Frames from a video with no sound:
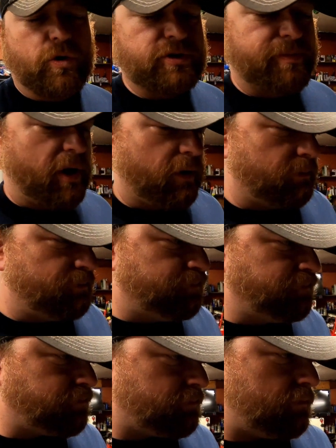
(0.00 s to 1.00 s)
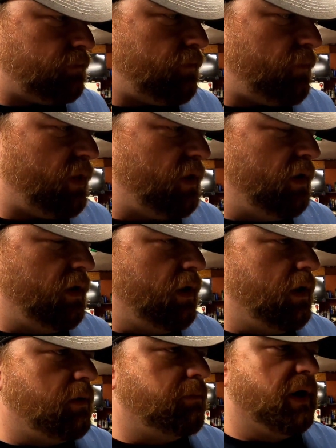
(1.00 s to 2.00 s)
horsepower.
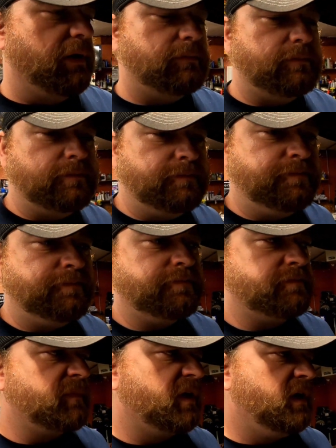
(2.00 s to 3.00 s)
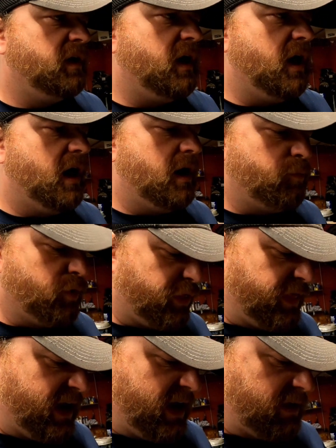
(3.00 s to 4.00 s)
But with
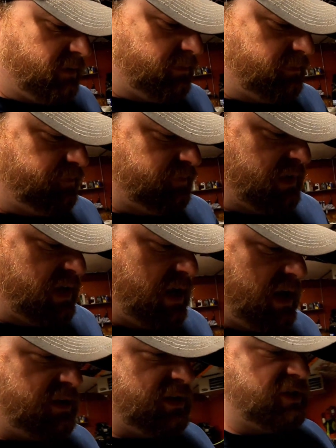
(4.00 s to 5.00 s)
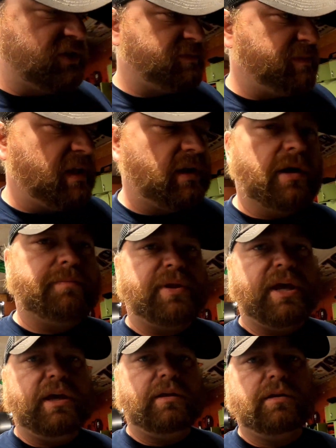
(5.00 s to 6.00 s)
that, that's just my little
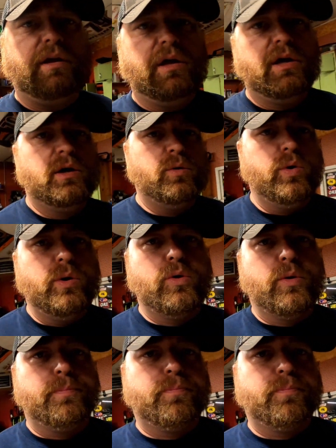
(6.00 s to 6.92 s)
update. We will